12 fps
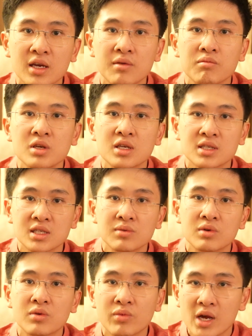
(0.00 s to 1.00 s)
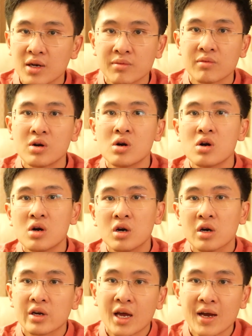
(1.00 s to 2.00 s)
than meeting someone random
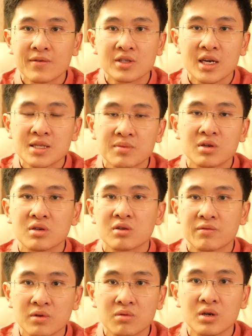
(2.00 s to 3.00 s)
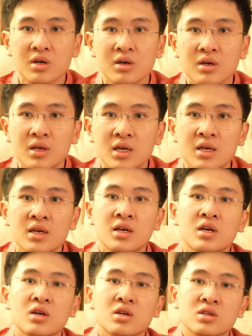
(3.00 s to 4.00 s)
on an advertisement or a phone call.
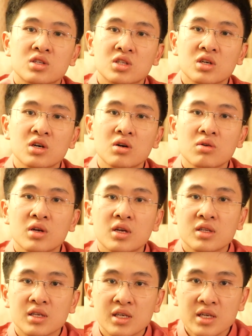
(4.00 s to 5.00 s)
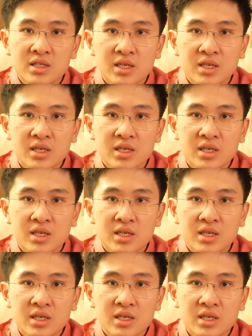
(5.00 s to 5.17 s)
So the key